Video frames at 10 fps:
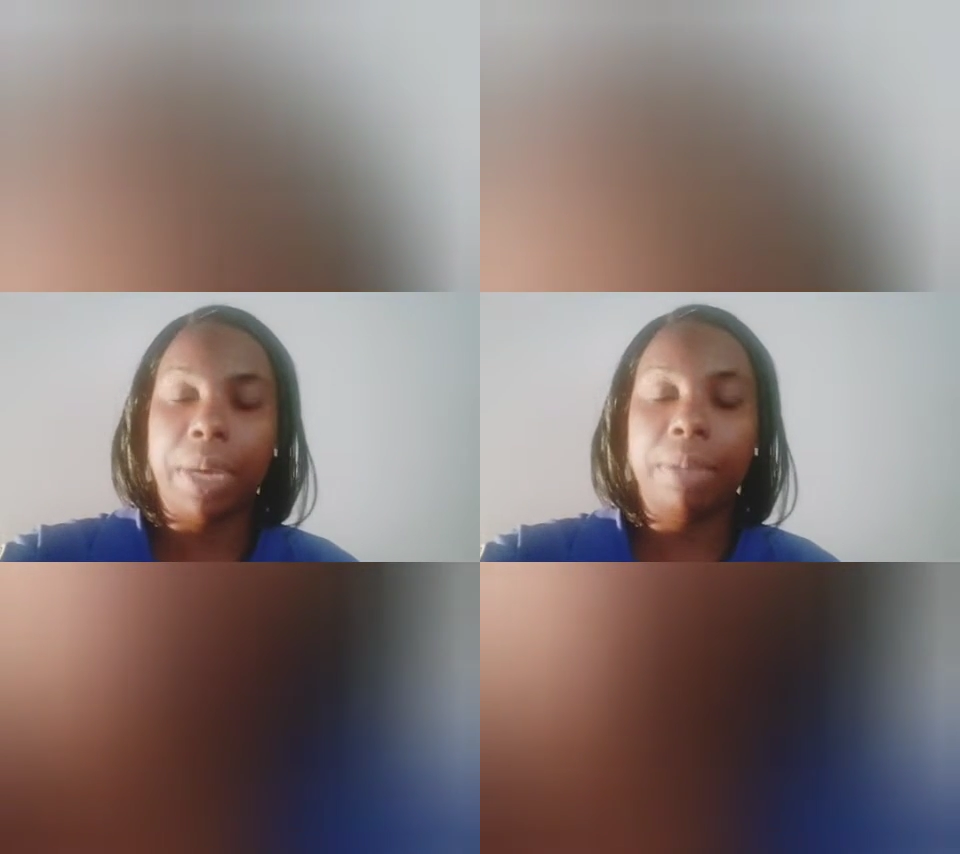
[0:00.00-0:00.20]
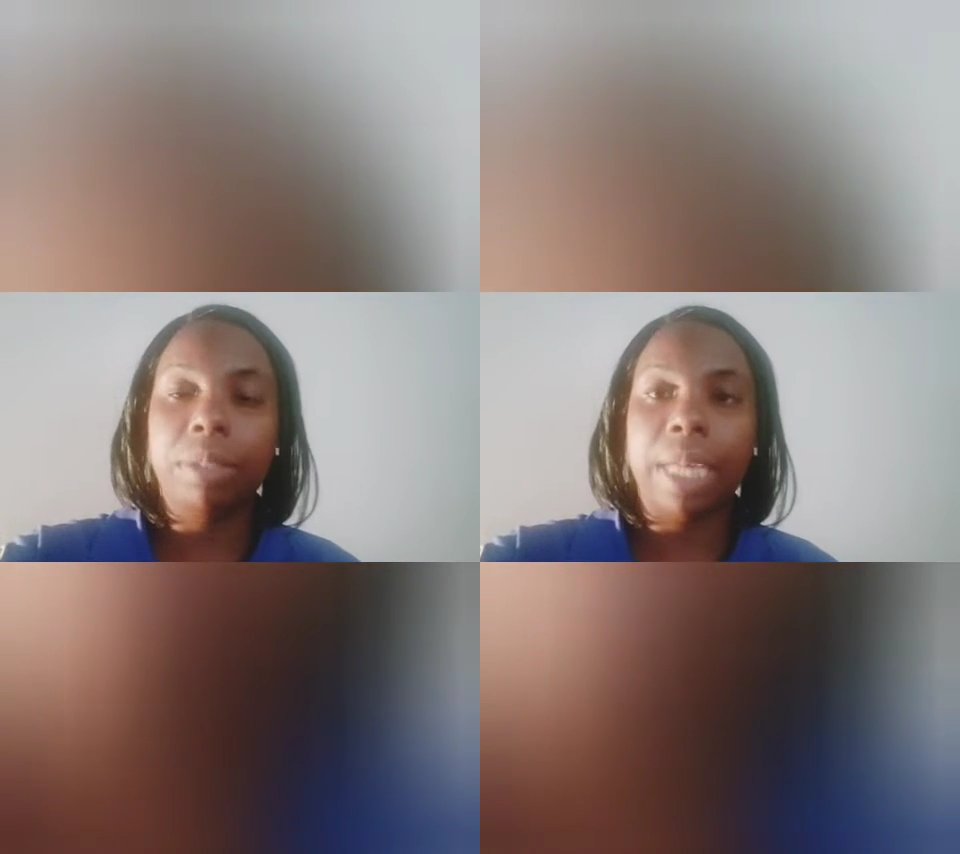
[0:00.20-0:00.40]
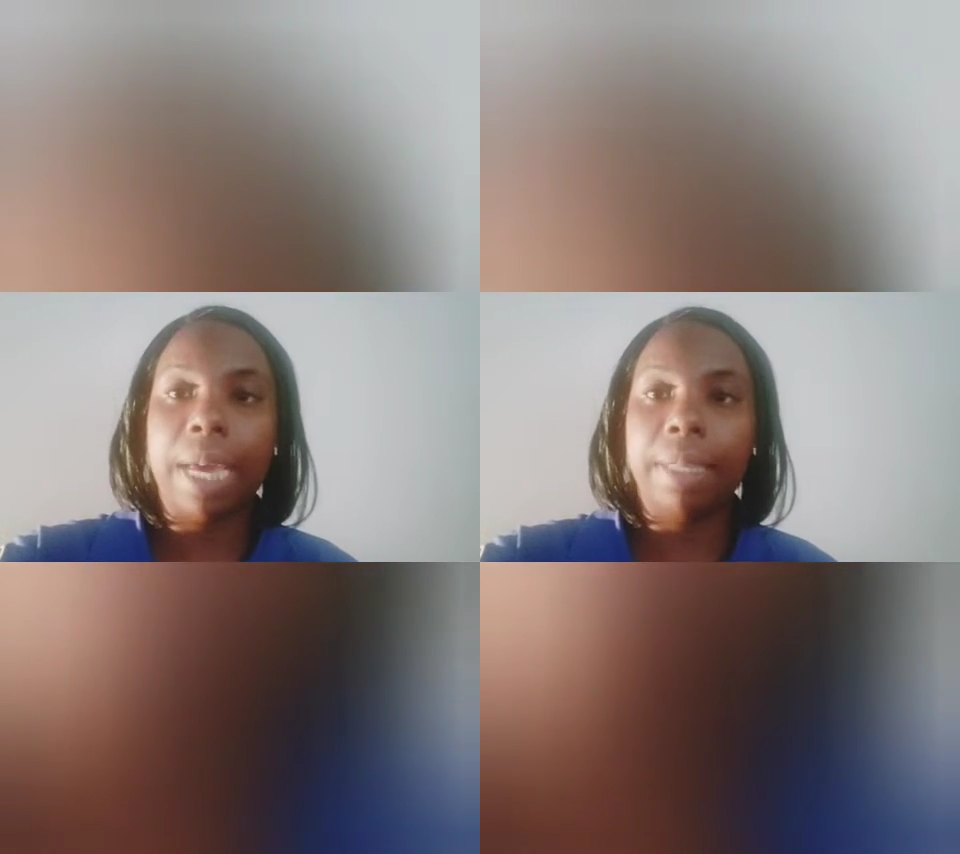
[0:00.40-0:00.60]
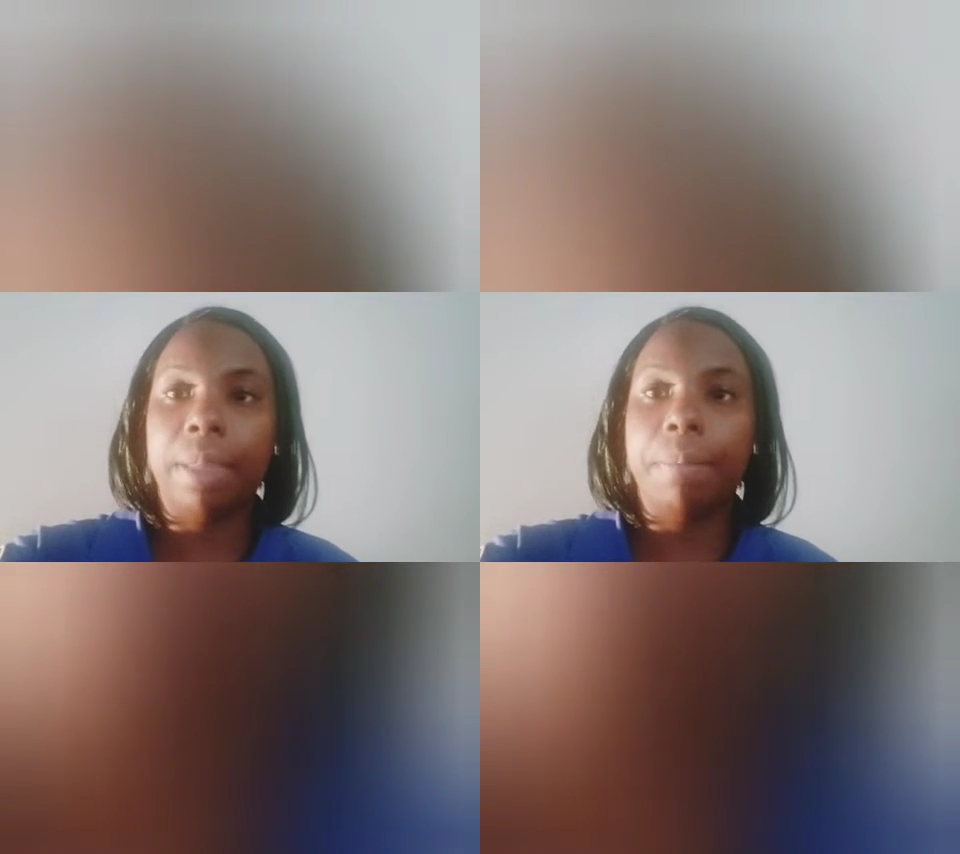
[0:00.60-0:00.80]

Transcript: website,